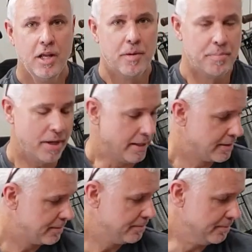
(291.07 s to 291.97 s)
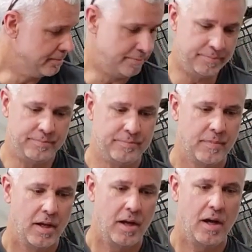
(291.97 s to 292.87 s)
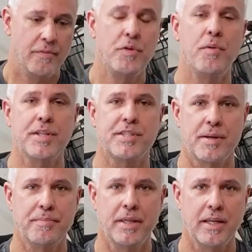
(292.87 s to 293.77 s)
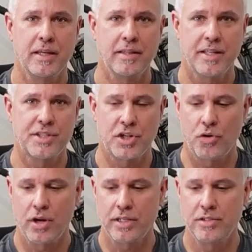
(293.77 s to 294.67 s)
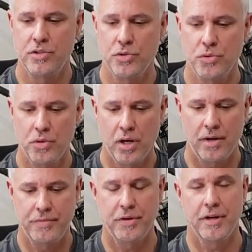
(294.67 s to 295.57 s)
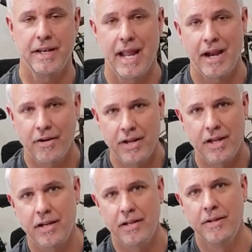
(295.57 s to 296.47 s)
But if you want something that's going to, if you're in an area